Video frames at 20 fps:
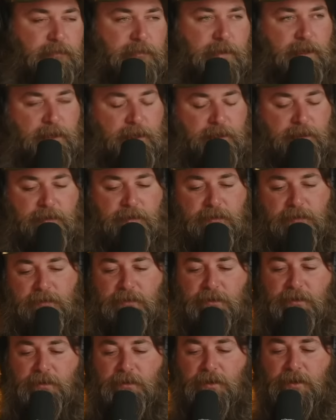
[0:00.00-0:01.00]
I mean, that's
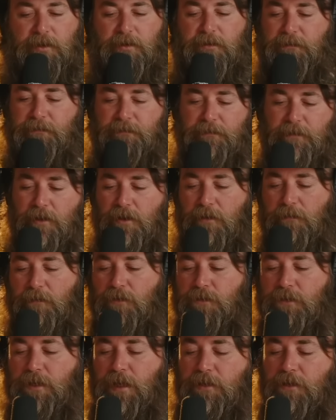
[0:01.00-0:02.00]
literally all it
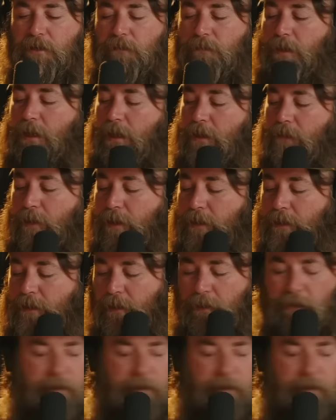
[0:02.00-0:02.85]
boils down to. But, anyways,